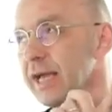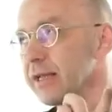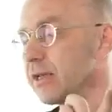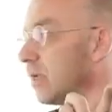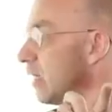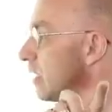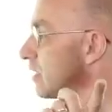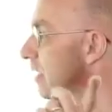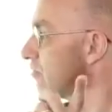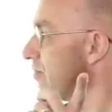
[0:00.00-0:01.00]
10.
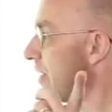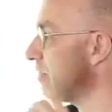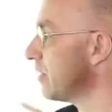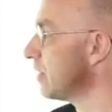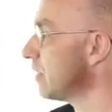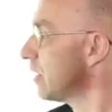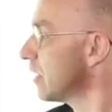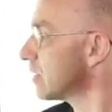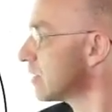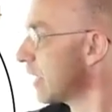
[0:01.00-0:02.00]
10,
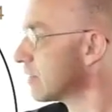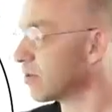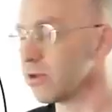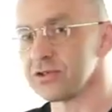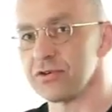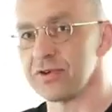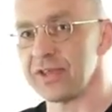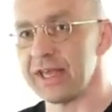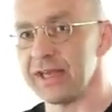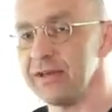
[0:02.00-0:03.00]
remember? 10 is also over
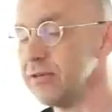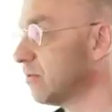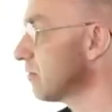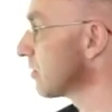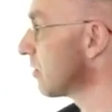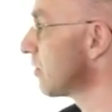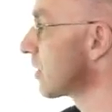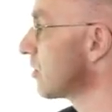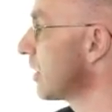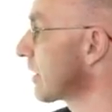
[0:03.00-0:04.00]
there, so
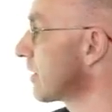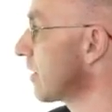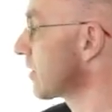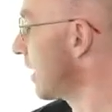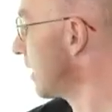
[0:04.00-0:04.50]
we connect that